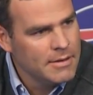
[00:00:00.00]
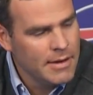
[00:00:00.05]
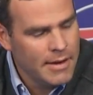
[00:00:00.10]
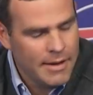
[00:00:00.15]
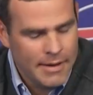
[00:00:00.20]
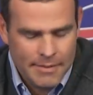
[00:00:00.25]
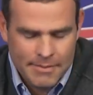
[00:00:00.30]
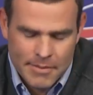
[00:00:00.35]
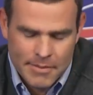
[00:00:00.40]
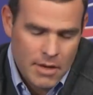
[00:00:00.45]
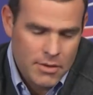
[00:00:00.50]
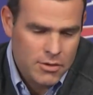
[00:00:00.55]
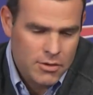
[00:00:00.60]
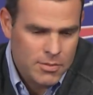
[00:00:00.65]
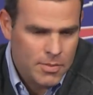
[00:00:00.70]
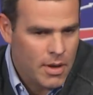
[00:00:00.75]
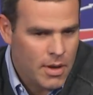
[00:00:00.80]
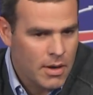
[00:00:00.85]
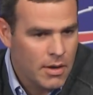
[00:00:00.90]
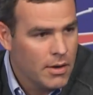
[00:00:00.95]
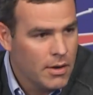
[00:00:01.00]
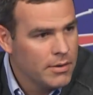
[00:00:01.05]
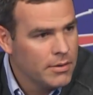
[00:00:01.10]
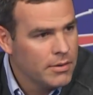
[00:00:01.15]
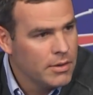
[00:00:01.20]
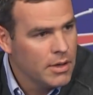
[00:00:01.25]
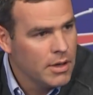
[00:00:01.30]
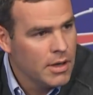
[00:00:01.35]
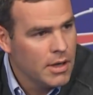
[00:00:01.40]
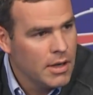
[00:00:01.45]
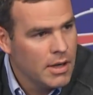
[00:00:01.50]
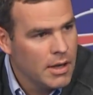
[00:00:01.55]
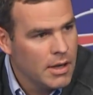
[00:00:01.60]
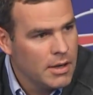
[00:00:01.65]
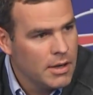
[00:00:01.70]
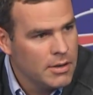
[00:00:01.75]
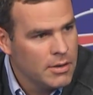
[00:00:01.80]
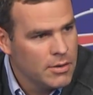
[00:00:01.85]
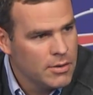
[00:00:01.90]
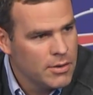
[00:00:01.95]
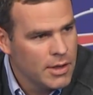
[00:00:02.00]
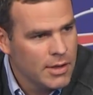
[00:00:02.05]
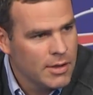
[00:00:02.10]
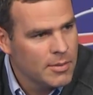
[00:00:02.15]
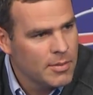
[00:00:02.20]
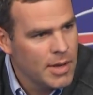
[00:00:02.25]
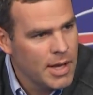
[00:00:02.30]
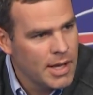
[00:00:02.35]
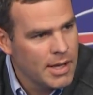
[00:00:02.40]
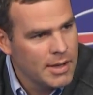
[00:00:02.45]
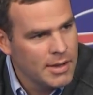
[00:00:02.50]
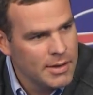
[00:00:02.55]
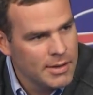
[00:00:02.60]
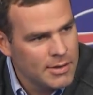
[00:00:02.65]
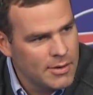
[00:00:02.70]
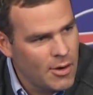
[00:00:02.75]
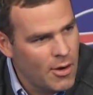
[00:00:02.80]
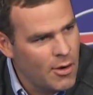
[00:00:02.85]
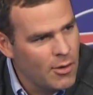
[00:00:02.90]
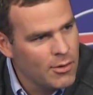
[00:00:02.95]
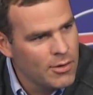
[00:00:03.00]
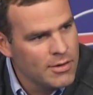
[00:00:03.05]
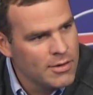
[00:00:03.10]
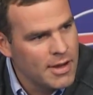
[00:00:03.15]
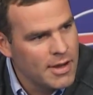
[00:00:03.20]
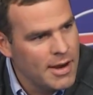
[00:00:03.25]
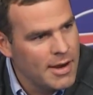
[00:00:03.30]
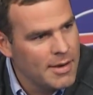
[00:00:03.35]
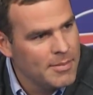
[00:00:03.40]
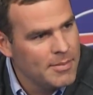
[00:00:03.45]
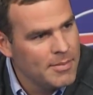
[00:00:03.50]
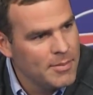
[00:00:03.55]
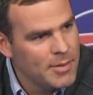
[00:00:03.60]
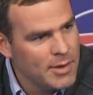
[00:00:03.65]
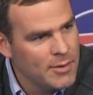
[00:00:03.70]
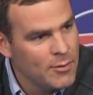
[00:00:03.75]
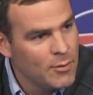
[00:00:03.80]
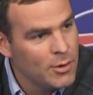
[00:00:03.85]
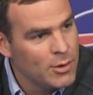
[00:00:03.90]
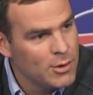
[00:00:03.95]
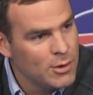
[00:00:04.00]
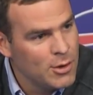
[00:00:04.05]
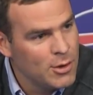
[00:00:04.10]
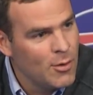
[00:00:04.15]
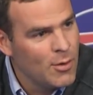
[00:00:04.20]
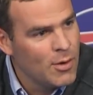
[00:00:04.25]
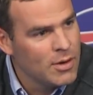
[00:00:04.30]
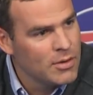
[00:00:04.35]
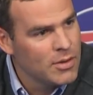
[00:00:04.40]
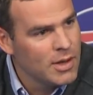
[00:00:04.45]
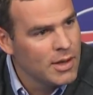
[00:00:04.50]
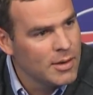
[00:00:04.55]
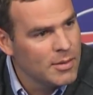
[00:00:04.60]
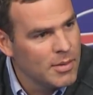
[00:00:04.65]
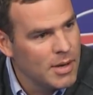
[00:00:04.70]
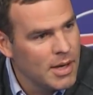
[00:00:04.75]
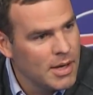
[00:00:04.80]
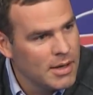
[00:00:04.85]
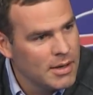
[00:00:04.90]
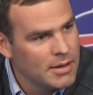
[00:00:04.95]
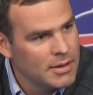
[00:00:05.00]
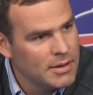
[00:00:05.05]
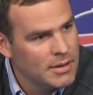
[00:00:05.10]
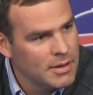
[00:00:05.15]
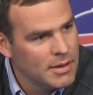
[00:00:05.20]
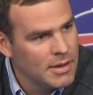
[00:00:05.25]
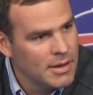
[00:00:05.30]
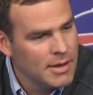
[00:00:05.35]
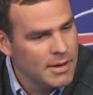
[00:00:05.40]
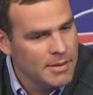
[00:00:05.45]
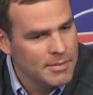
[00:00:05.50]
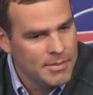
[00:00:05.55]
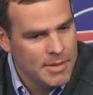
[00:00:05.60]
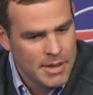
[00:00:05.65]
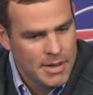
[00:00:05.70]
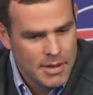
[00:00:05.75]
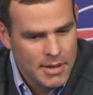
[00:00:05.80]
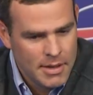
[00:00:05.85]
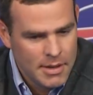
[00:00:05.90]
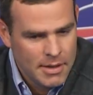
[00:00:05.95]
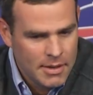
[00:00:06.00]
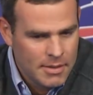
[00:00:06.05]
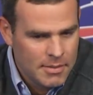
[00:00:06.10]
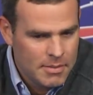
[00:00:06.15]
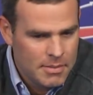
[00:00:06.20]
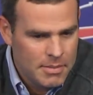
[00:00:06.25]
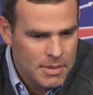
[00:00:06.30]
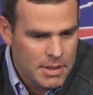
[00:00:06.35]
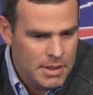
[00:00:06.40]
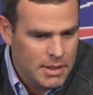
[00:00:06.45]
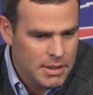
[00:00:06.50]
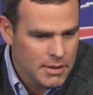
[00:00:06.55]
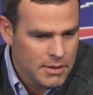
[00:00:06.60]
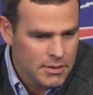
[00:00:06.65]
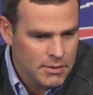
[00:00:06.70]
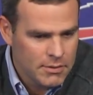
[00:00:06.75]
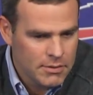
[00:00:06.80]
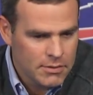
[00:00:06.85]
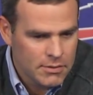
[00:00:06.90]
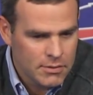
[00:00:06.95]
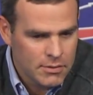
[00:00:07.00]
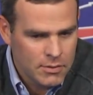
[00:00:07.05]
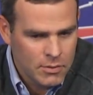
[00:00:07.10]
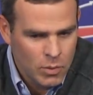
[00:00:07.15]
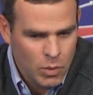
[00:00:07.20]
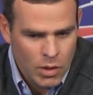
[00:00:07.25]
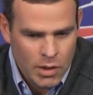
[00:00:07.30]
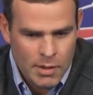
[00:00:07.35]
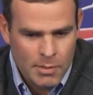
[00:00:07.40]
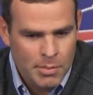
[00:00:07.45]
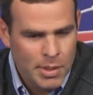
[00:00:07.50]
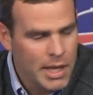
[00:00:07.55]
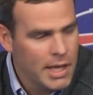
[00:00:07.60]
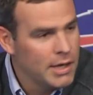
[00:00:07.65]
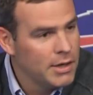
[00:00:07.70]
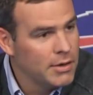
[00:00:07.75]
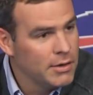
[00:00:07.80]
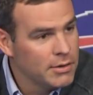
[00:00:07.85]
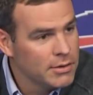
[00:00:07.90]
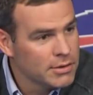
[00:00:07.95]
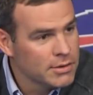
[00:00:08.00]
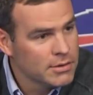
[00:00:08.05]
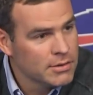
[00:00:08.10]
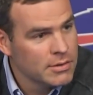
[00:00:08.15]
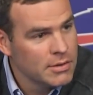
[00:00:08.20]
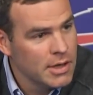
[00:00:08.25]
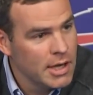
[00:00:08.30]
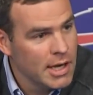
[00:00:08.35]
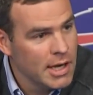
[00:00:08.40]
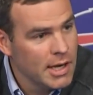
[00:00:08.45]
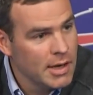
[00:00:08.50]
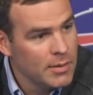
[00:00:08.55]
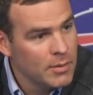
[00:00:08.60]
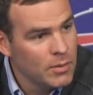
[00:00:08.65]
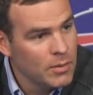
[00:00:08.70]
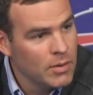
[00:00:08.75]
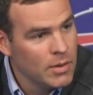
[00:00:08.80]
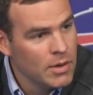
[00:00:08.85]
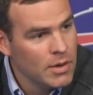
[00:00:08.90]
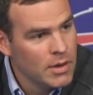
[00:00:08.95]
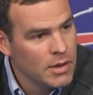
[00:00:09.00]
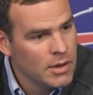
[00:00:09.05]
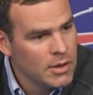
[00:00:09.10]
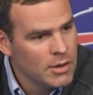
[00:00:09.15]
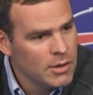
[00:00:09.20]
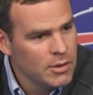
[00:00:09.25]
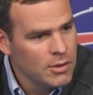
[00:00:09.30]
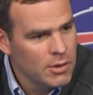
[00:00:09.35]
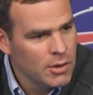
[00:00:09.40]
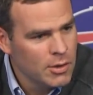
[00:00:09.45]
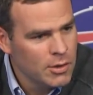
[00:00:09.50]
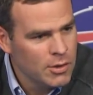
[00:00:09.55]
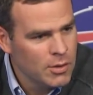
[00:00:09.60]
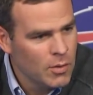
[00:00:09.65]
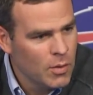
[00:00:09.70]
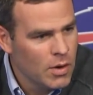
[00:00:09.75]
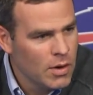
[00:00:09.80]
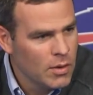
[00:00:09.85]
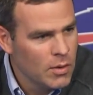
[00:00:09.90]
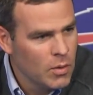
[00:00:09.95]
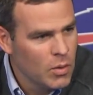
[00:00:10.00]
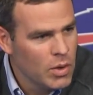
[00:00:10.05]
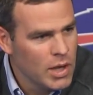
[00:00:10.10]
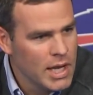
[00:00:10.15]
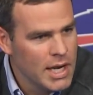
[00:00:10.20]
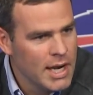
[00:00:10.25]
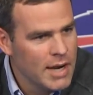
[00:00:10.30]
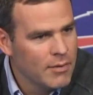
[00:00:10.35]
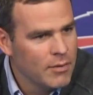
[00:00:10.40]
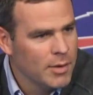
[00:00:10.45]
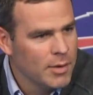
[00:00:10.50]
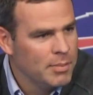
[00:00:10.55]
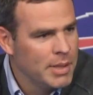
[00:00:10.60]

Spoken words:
yeah, no, you're spot on. You think about it all the time, even when you don't want to think about it, because we're competitors, and, you know, you want to win every